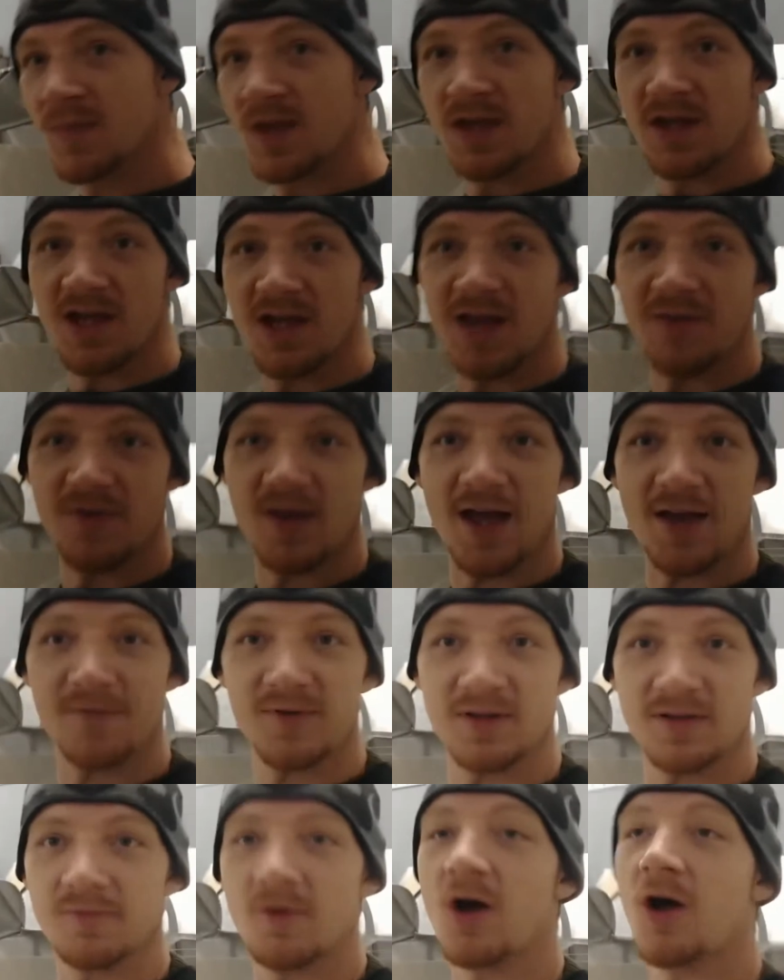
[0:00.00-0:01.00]
if you haven't,
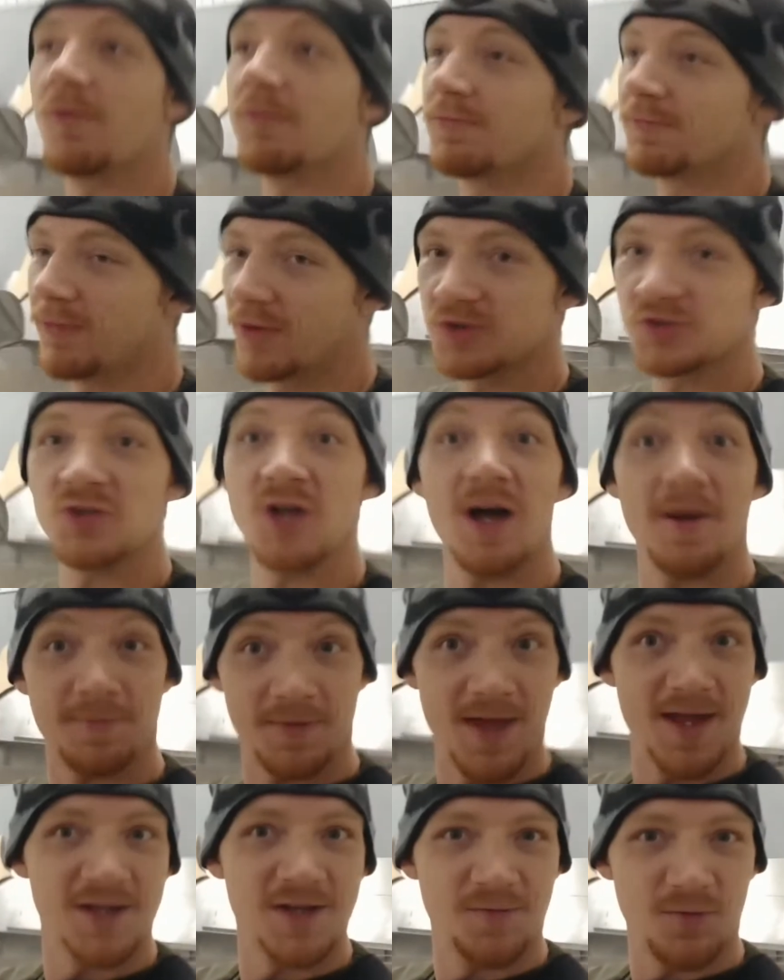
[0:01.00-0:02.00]
well, first off,
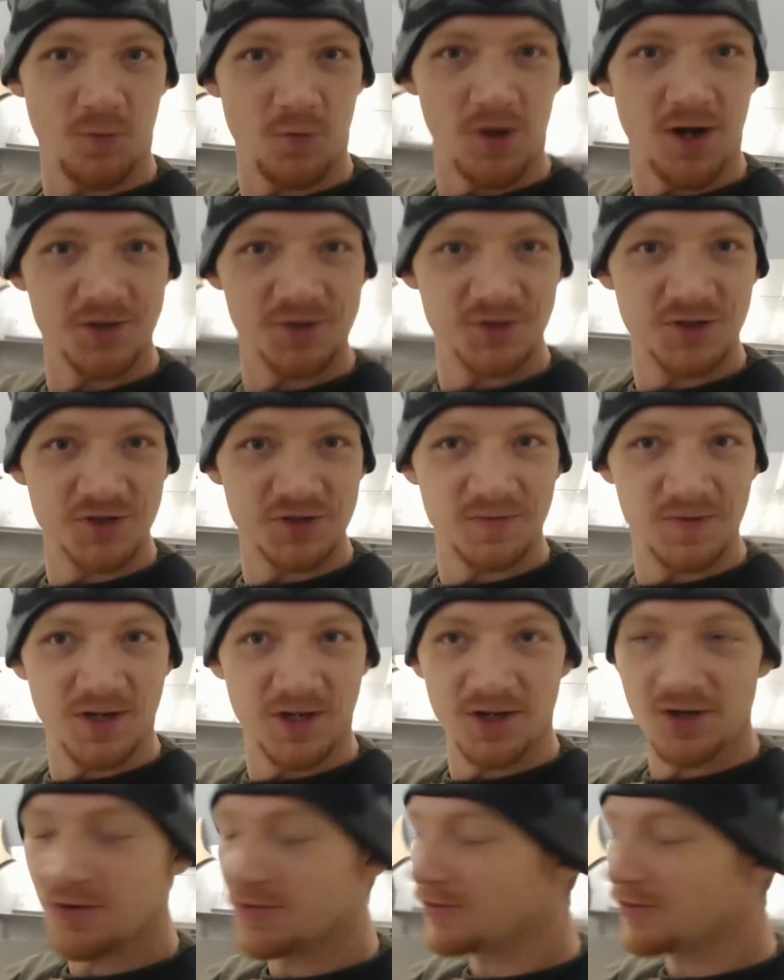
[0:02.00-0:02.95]
thank you for watching this video.